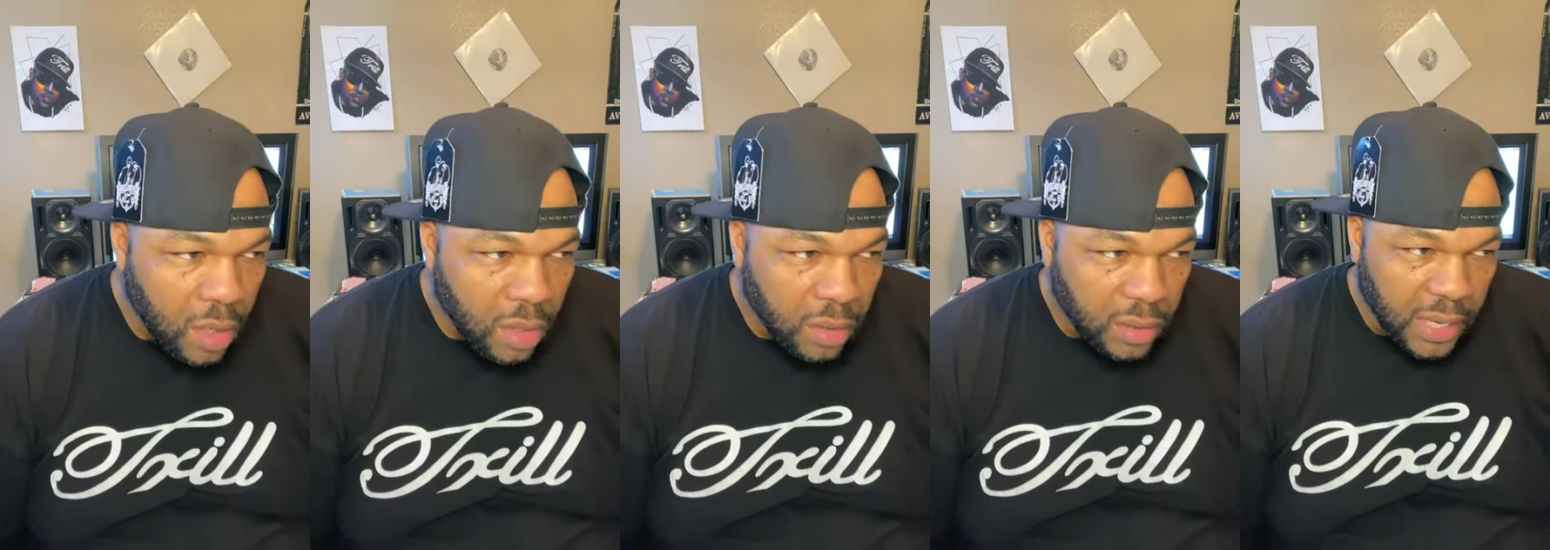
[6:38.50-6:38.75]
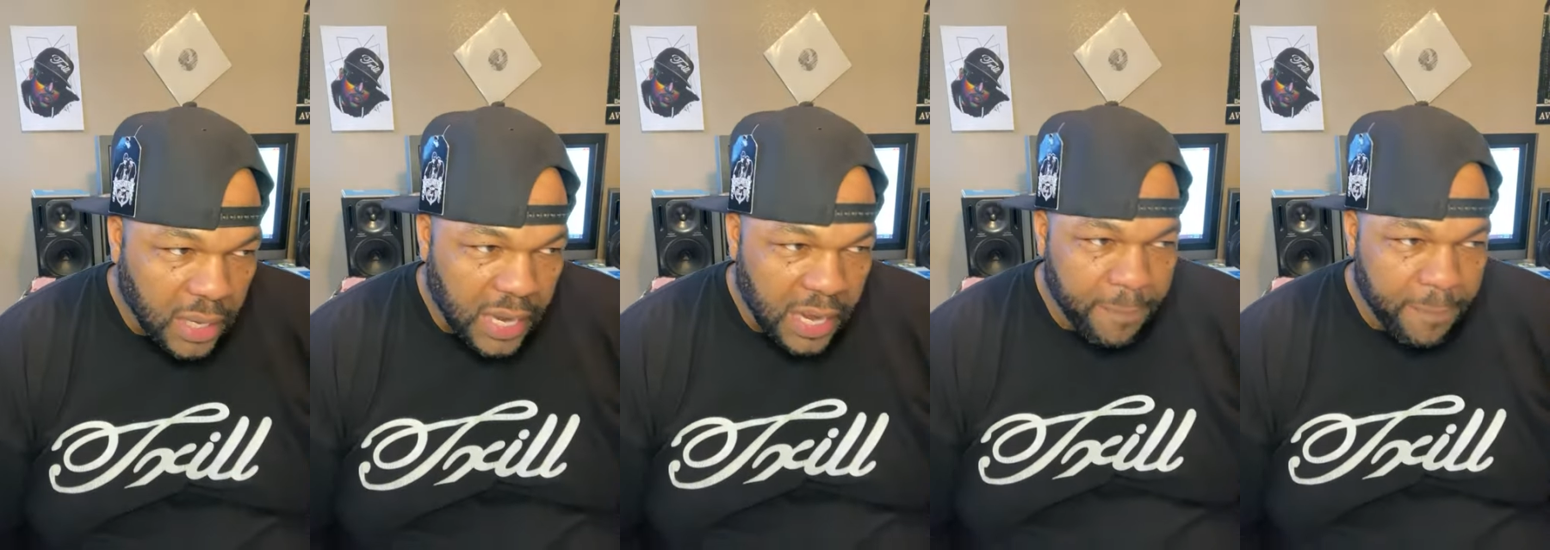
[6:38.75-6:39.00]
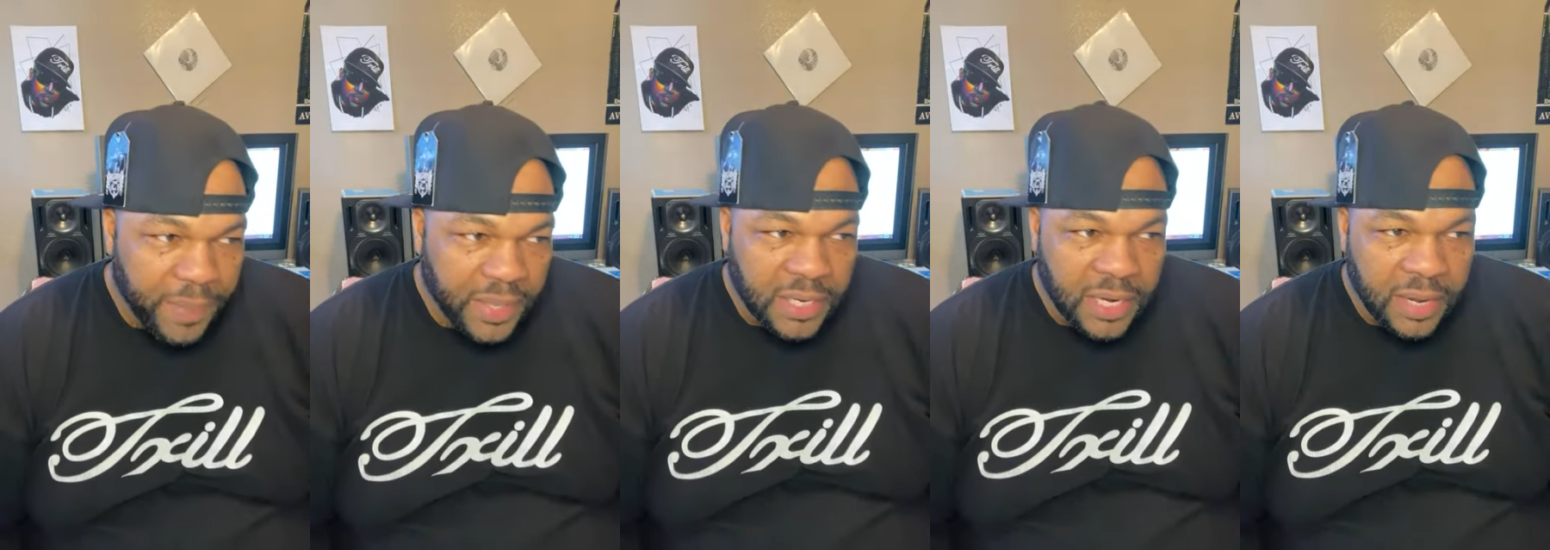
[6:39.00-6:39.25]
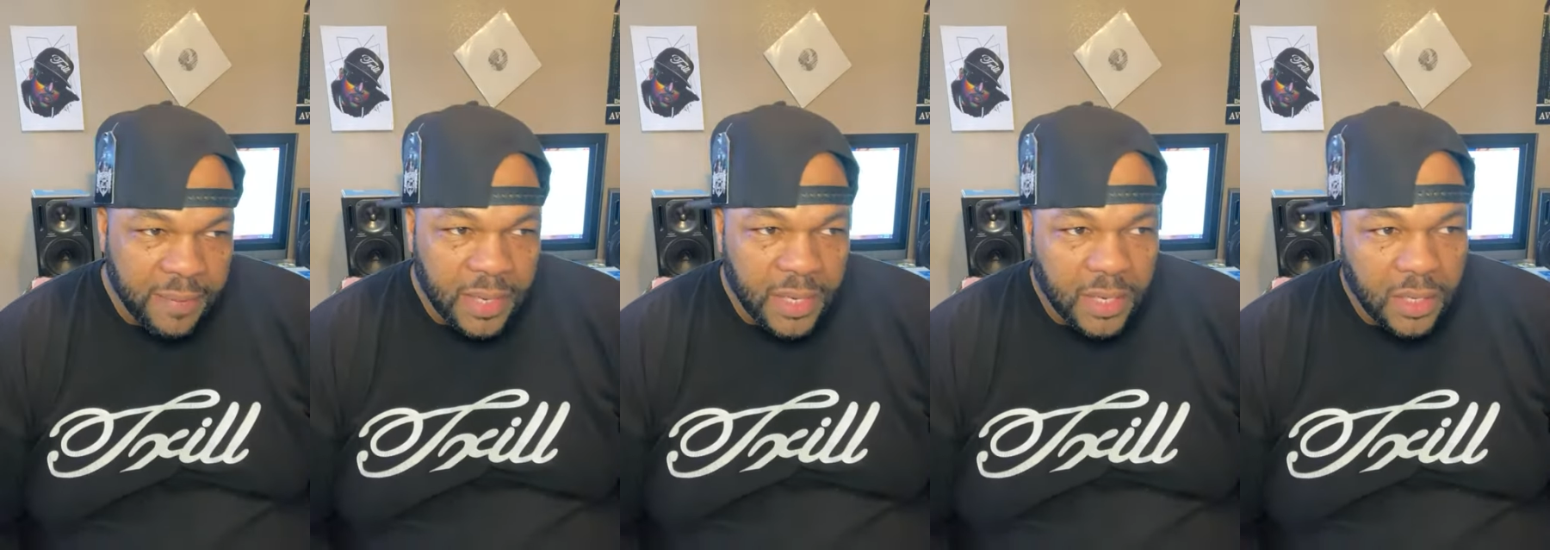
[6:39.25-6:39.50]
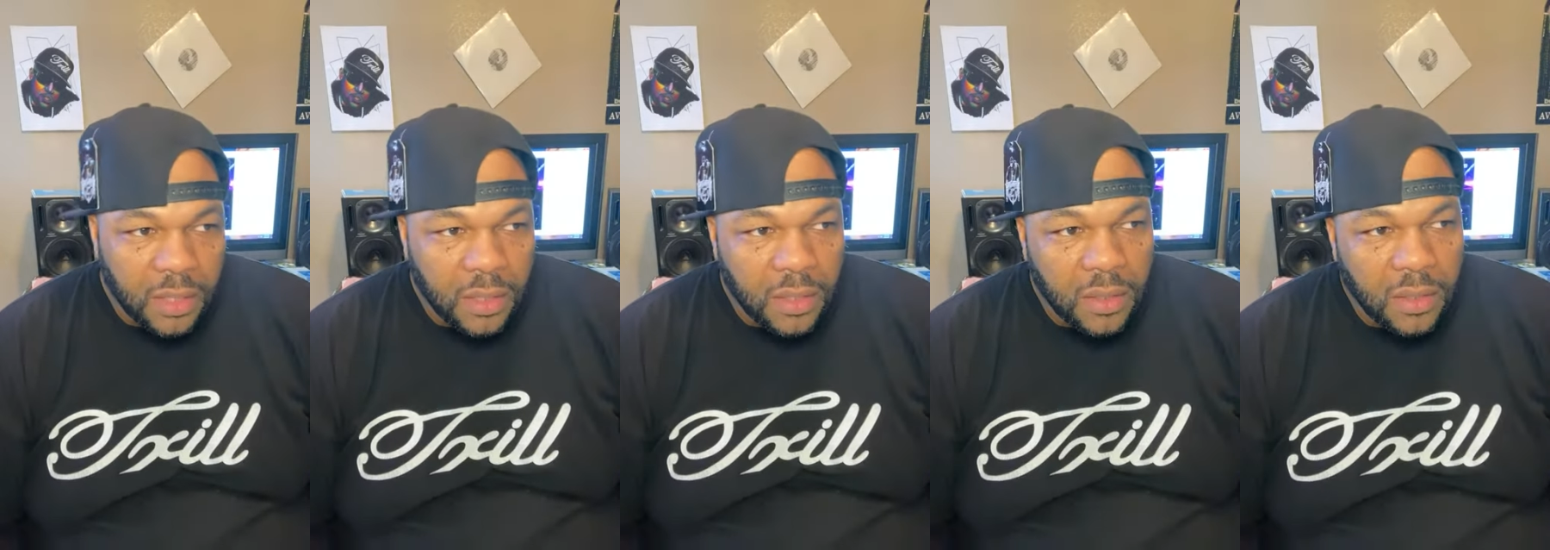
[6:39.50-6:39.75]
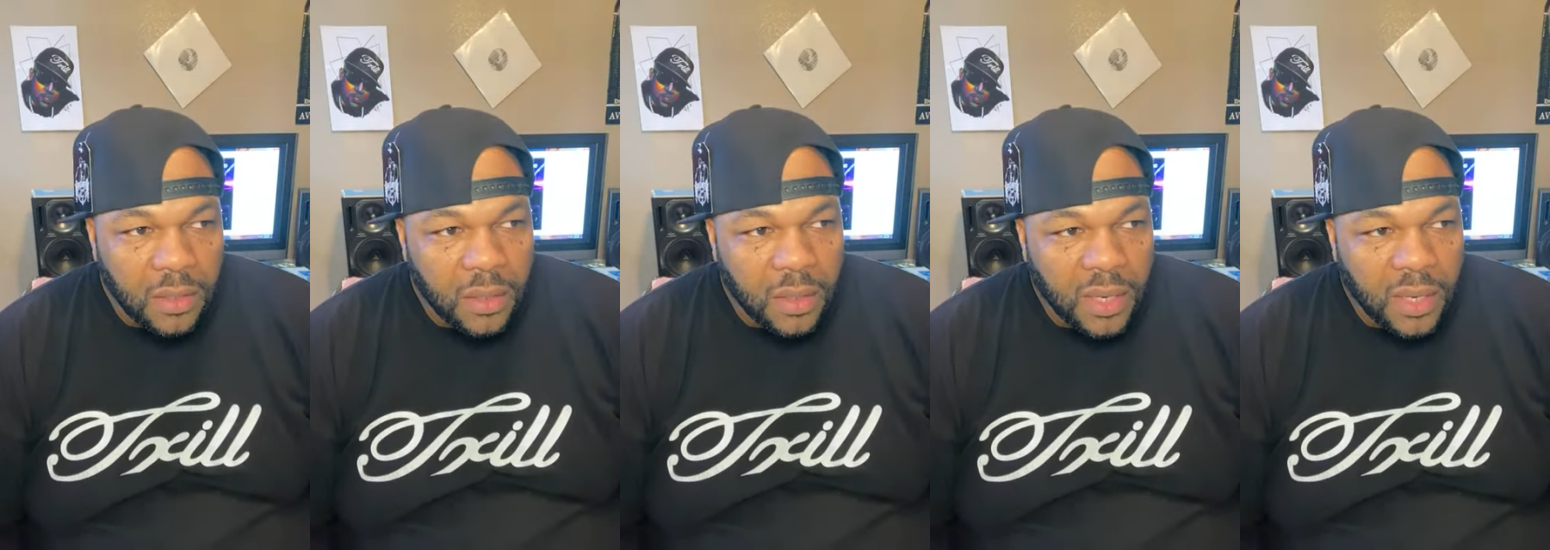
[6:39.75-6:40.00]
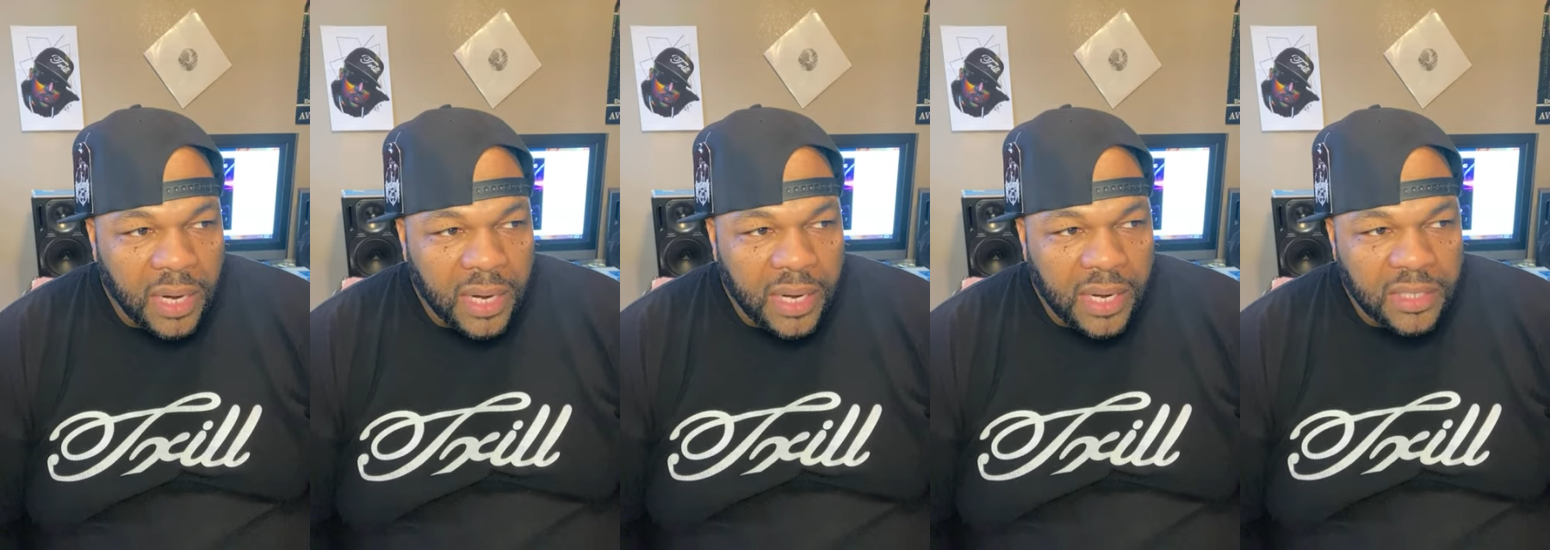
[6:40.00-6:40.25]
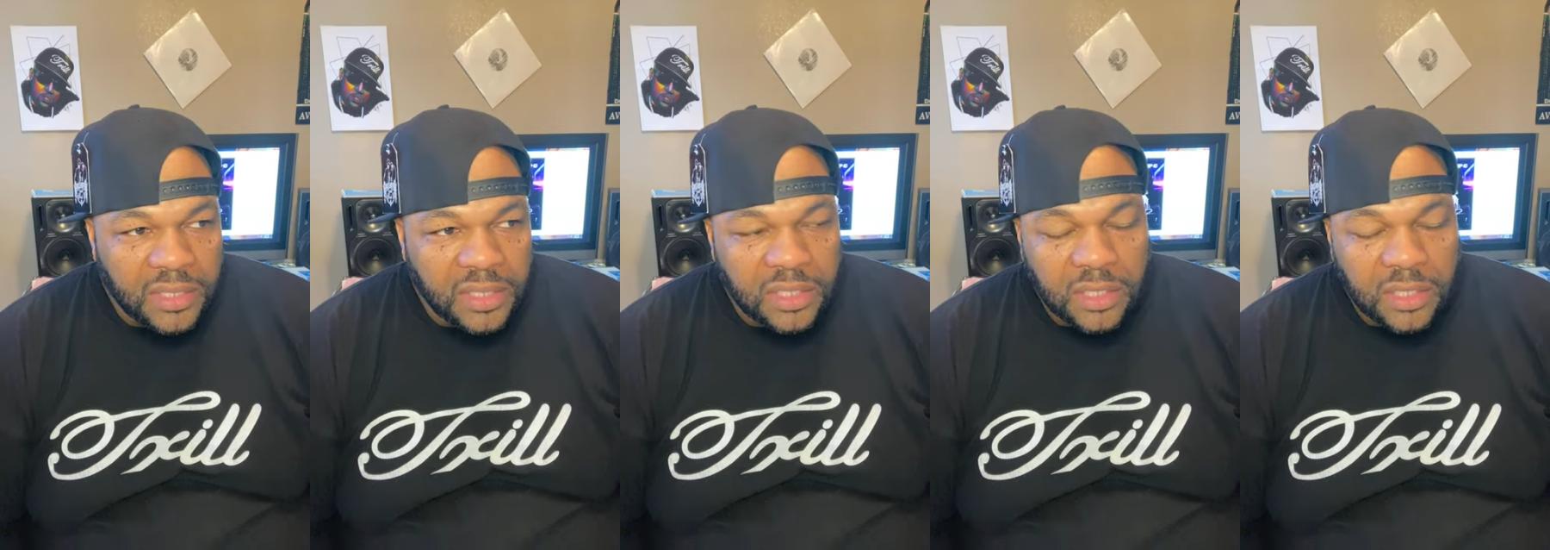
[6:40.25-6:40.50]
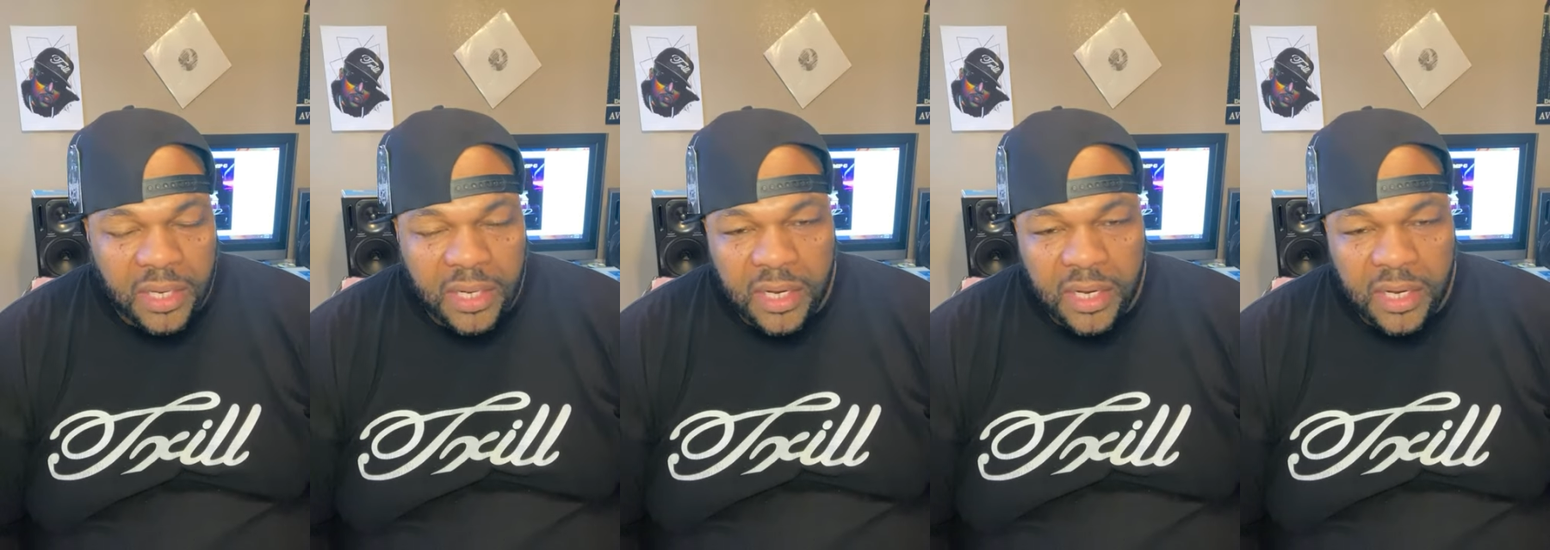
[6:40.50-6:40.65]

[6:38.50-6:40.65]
the epidemic in its,